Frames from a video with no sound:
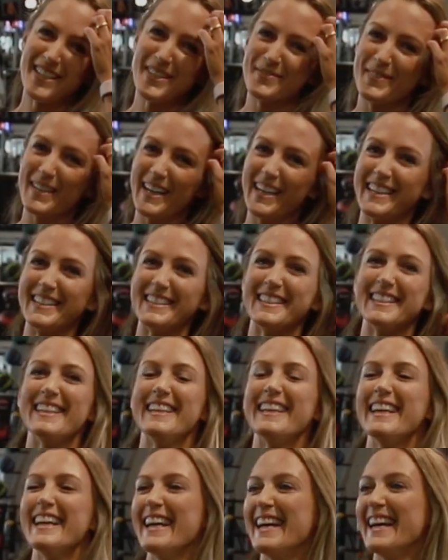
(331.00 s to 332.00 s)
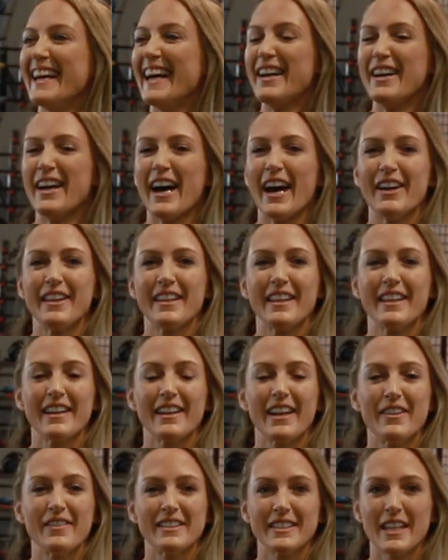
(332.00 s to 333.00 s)
But I hear
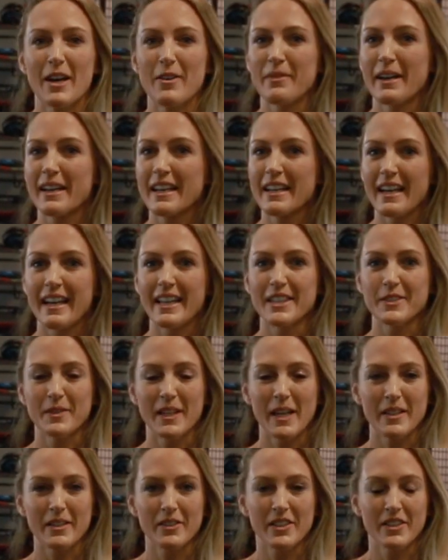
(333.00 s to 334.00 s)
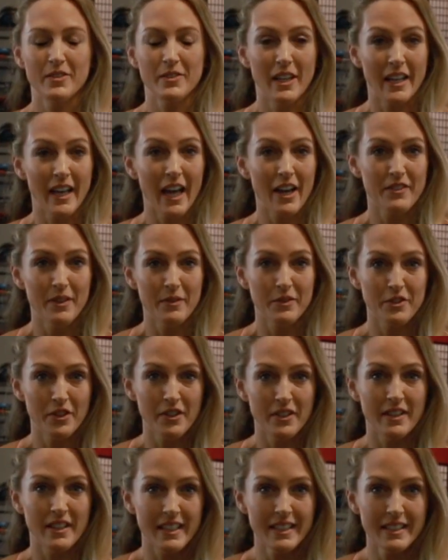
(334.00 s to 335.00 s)
every time my clients, when I have them do
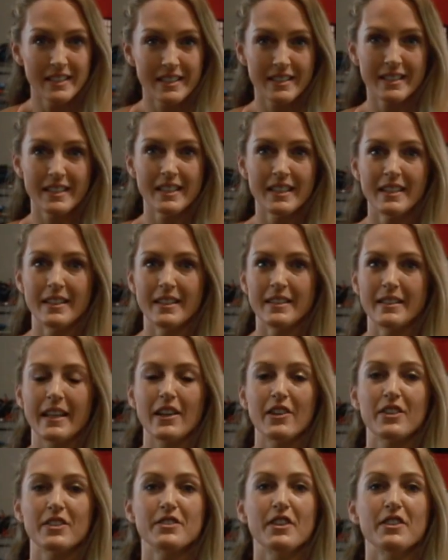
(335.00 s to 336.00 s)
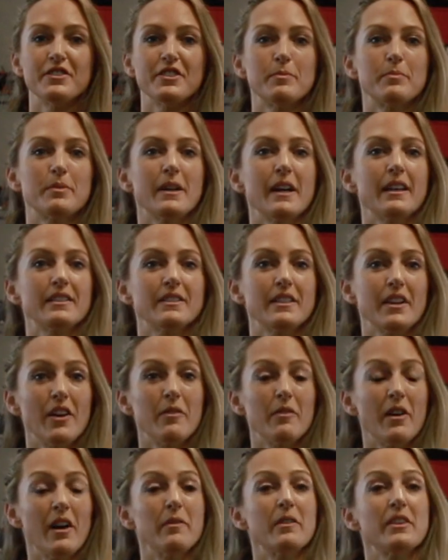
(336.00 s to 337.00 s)
this, they are so surprised
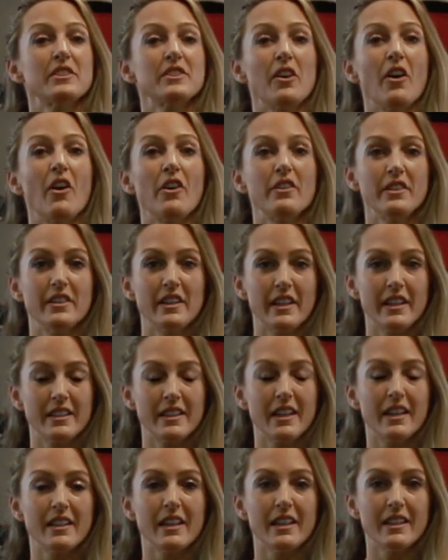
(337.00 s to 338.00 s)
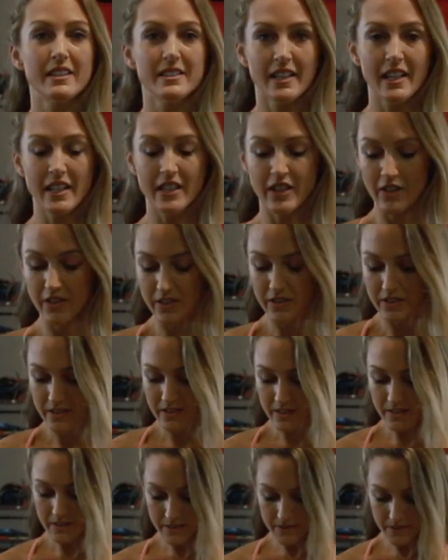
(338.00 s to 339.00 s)
how much harder it is than it looks.